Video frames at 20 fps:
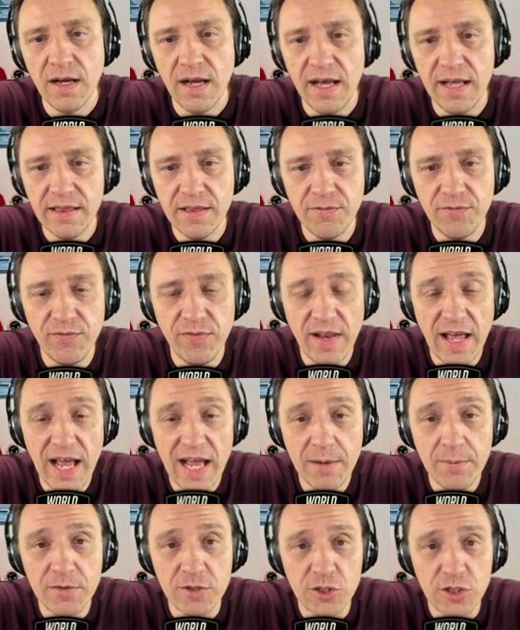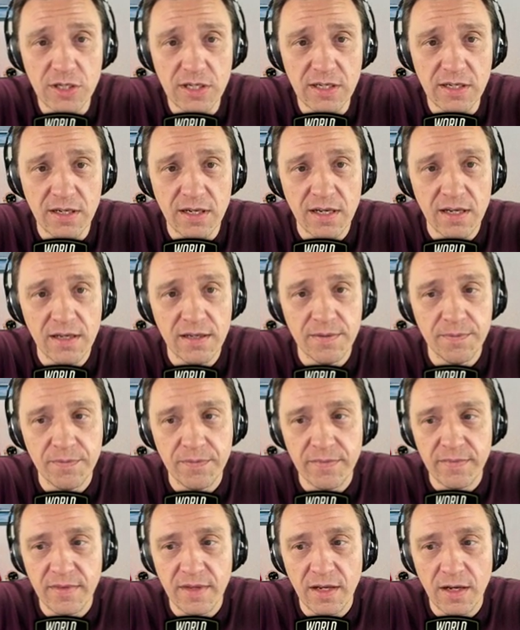And the Flying Machine.
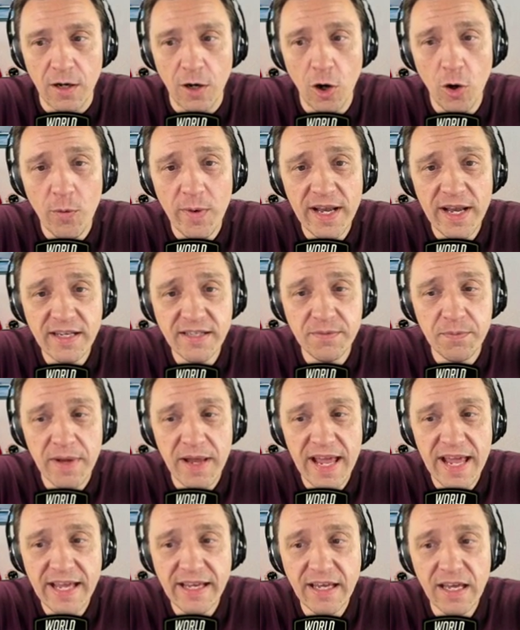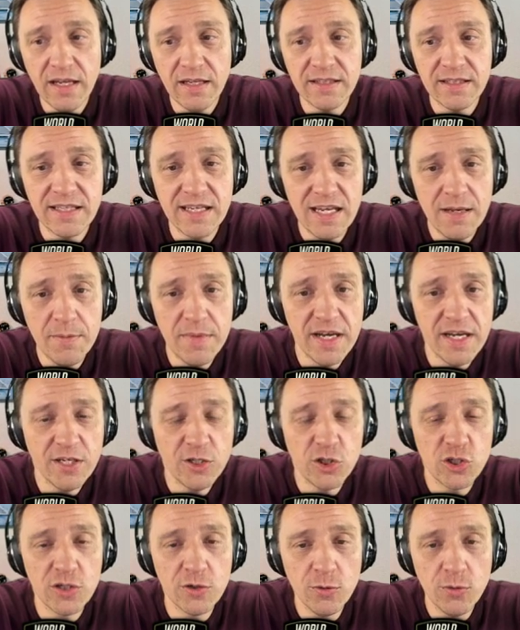Always making
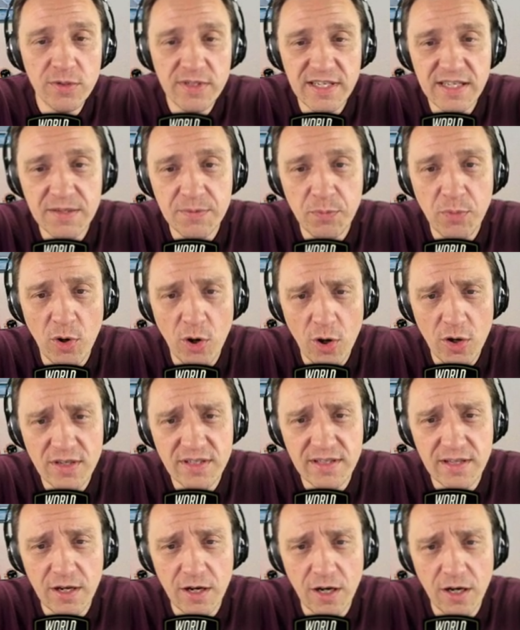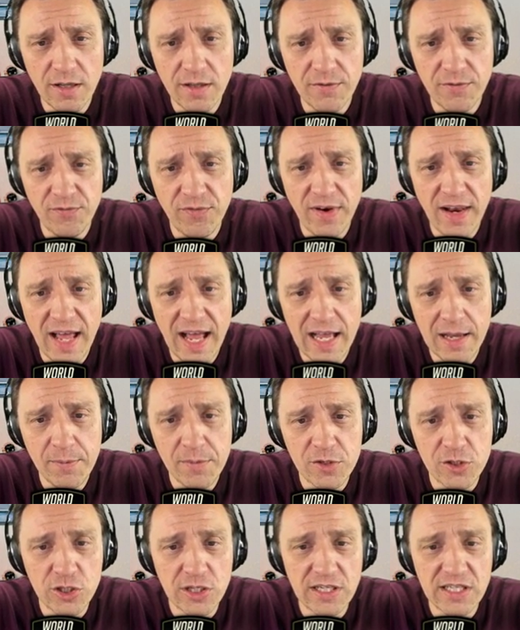Dimic use his poison on the
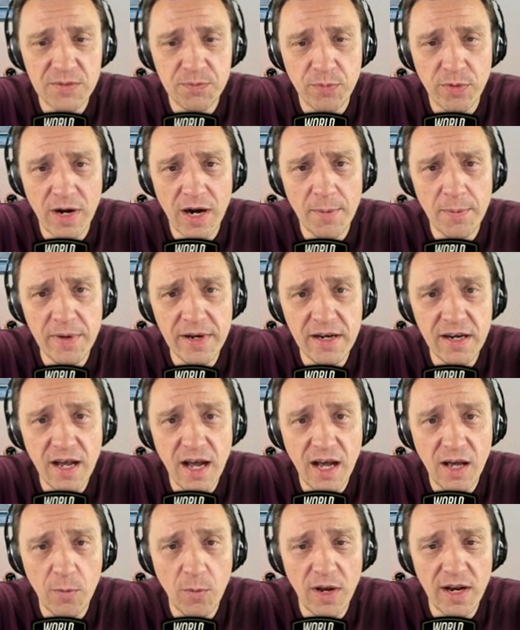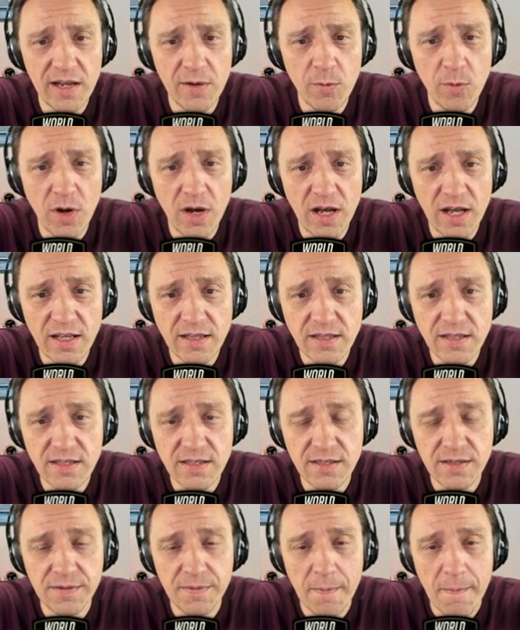Flying Machine. It's probably not what he
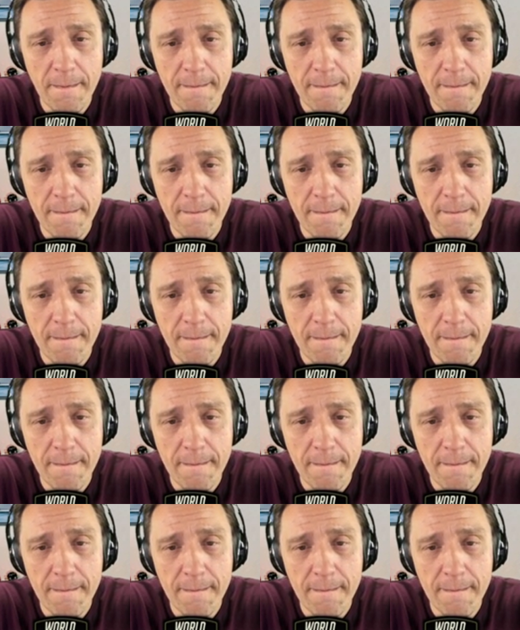wants.